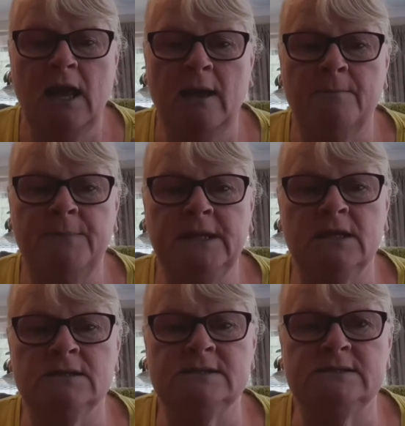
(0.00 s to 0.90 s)
um,
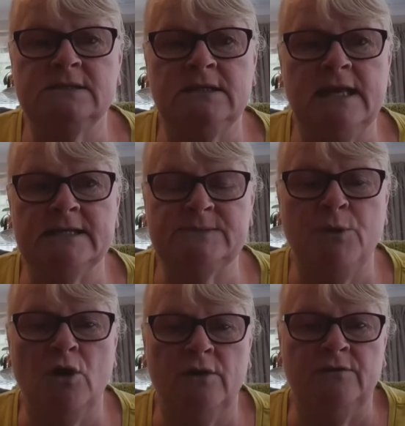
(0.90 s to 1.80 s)
because the next
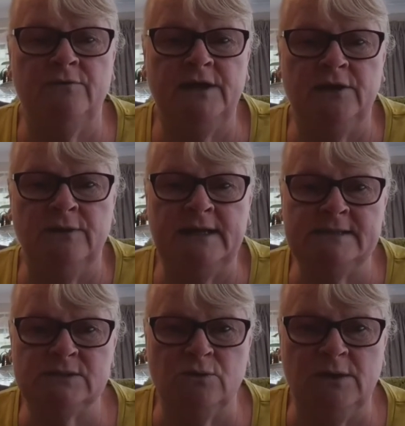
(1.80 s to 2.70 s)
part of the video
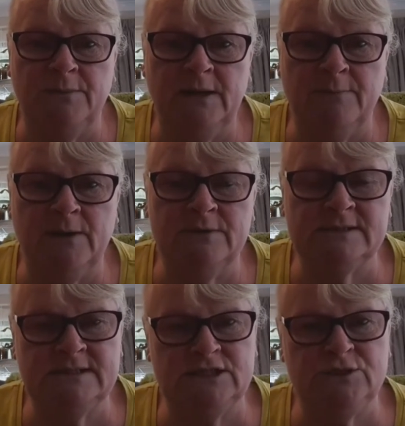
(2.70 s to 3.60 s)
is going to be about
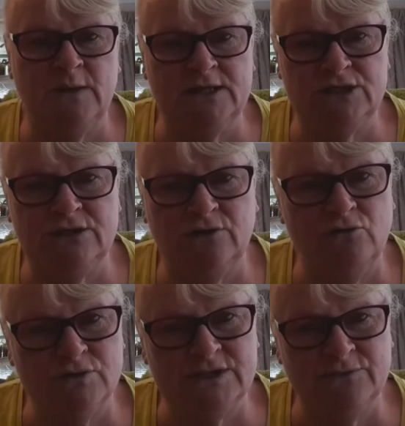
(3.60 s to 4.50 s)
the situation
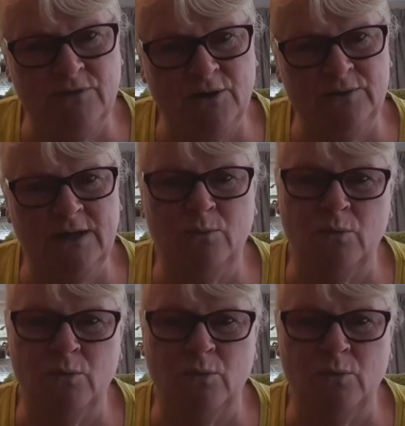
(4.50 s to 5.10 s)
across the road